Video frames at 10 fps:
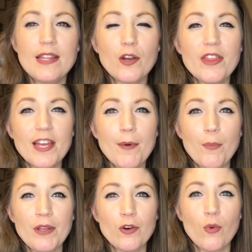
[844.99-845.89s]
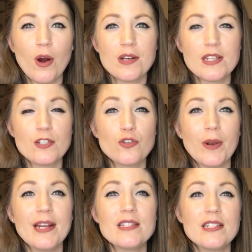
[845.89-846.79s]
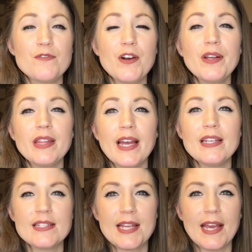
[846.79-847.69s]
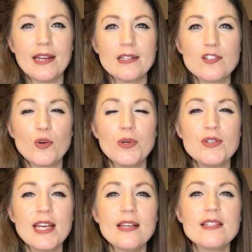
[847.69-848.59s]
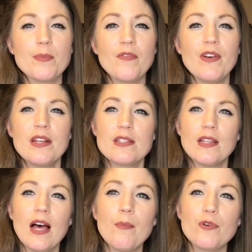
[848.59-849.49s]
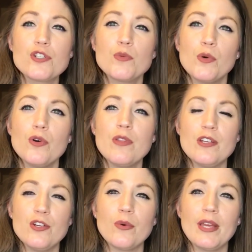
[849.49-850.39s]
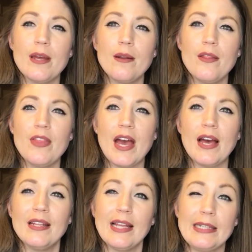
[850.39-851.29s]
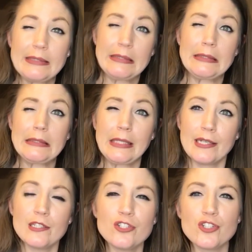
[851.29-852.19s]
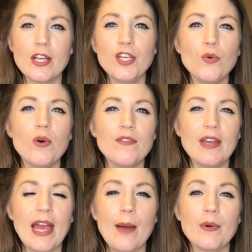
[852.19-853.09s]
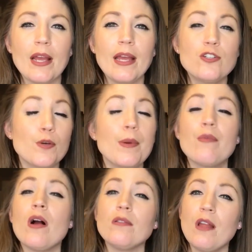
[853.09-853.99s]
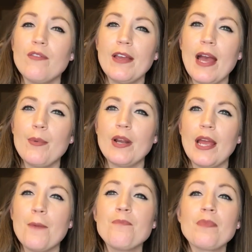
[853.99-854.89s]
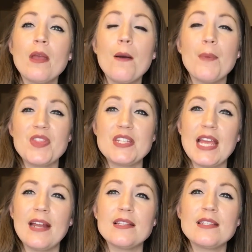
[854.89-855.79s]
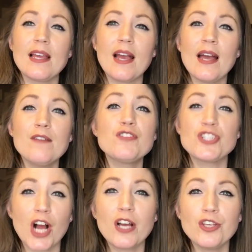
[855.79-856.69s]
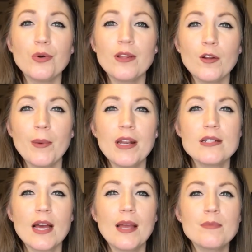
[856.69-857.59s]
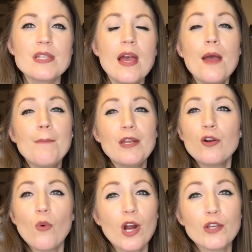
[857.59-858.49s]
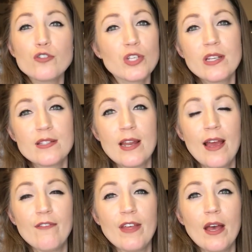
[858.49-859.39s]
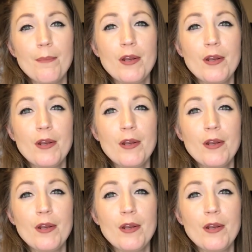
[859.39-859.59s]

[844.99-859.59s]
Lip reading: The other thing about Pinot Noirs that's great is it's very light in tannin. So when you take a sip of it, it's a lot more smooth, and you don't get that like tinge like you would of a Cabernet. Don't get me wrong, love a Cabernet, but the tannins can kind of shock you a little bit at times. Pinot Noir usually doesn't have that.